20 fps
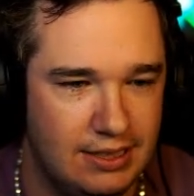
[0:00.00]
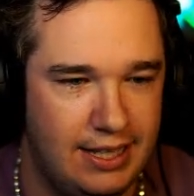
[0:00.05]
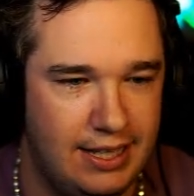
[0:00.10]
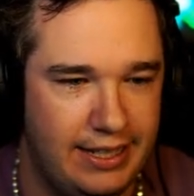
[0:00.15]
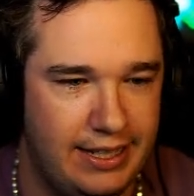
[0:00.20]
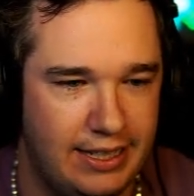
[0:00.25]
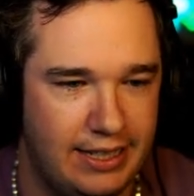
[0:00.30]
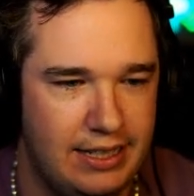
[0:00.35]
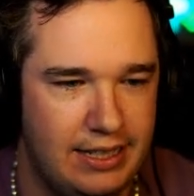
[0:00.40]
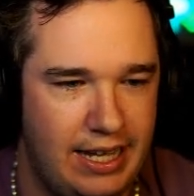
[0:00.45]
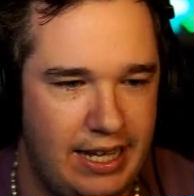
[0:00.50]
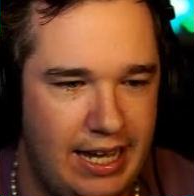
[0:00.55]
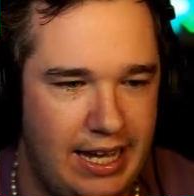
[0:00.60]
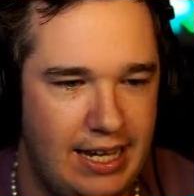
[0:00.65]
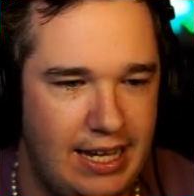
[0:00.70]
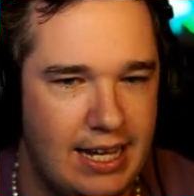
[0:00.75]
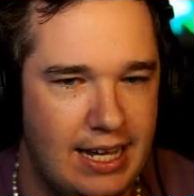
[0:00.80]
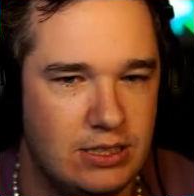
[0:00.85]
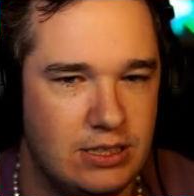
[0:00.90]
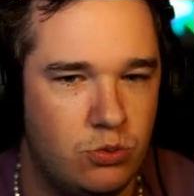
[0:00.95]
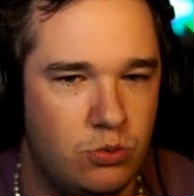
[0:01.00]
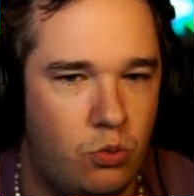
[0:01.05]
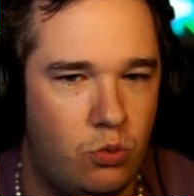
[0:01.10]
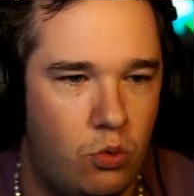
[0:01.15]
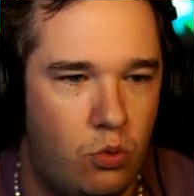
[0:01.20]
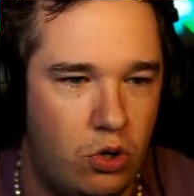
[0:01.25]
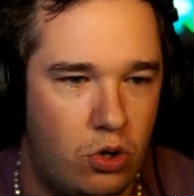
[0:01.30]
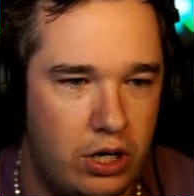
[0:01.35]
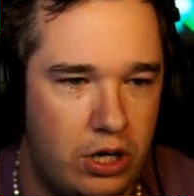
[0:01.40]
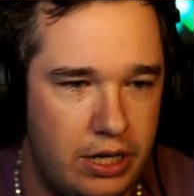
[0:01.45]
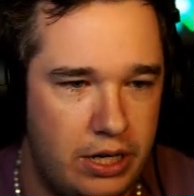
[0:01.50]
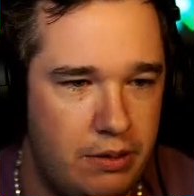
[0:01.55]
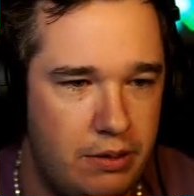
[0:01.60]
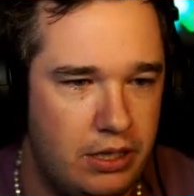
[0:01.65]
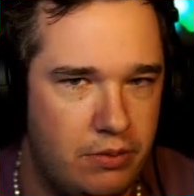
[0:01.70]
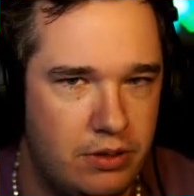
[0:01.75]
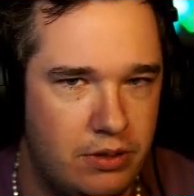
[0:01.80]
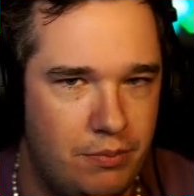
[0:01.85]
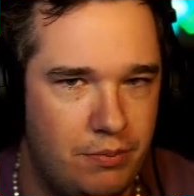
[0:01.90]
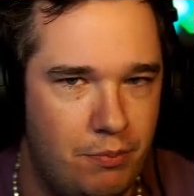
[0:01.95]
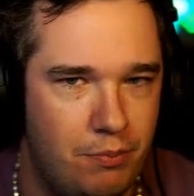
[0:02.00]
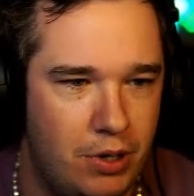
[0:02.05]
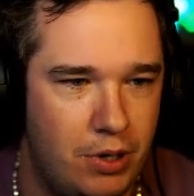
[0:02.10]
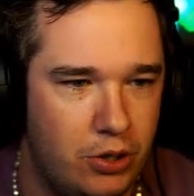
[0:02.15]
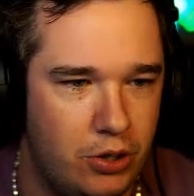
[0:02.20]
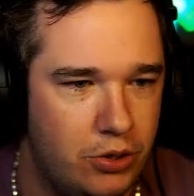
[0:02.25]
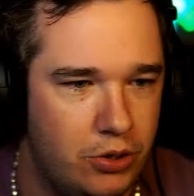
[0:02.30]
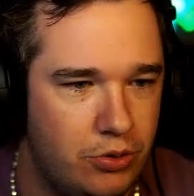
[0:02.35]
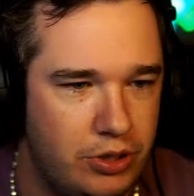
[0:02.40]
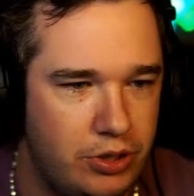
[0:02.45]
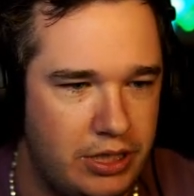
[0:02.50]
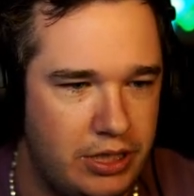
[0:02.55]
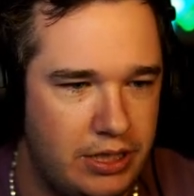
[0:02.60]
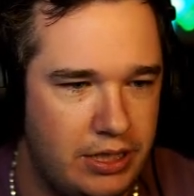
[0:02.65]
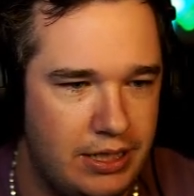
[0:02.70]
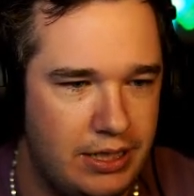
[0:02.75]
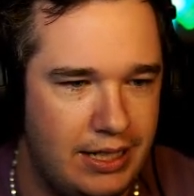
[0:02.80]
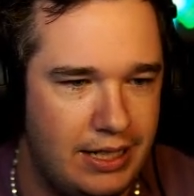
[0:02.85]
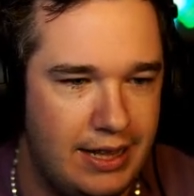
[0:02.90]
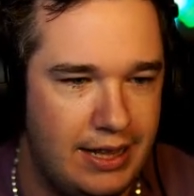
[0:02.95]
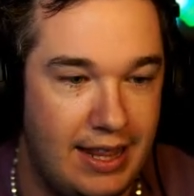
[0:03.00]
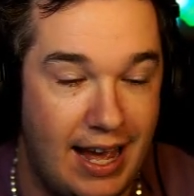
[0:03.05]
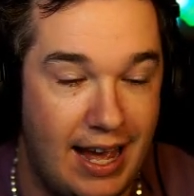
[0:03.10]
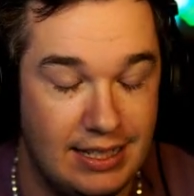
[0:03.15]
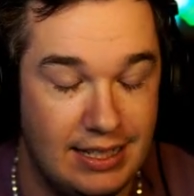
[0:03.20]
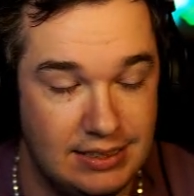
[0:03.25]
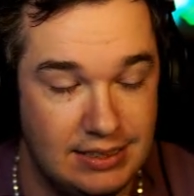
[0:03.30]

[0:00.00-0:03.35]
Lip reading: Like he has one mode and that's